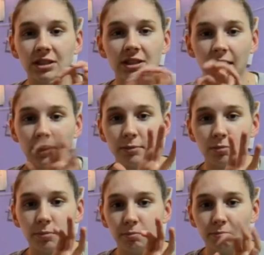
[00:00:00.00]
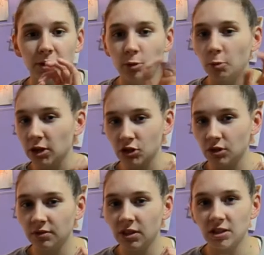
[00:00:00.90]
send people pictures
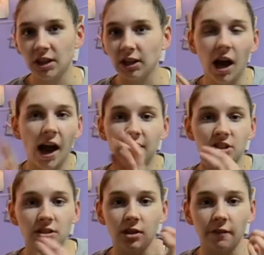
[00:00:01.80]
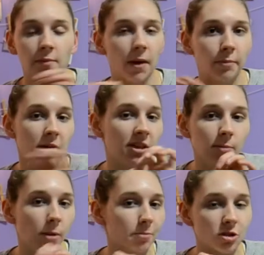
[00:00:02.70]
of these. Like, I just love them. I pin
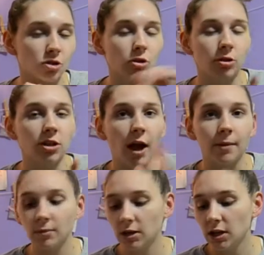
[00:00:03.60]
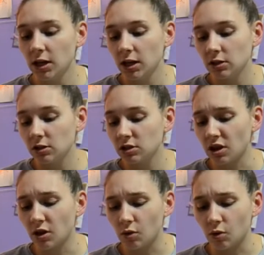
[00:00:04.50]
them on Pinterest all the time.
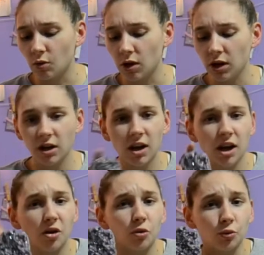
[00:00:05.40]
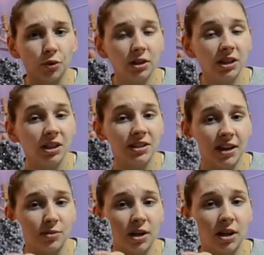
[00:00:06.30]
So, really
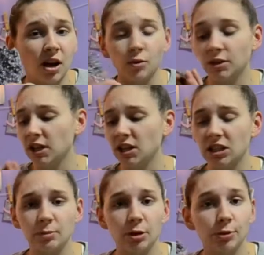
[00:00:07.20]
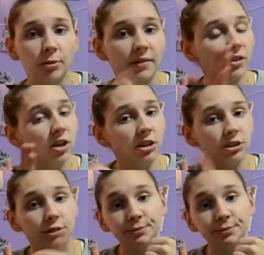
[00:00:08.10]
excited when I got one, and it's purple, my favorite color.